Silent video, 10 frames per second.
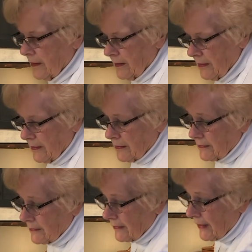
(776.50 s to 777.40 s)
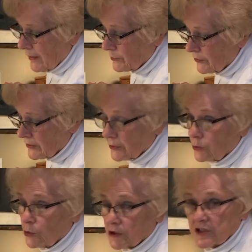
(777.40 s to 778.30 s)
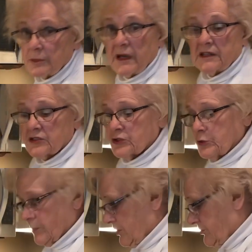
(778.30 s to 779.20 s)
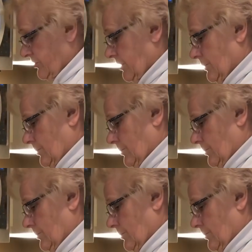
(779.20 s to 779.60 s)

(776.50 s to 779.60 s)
And I'll put a little more tomato soup over it.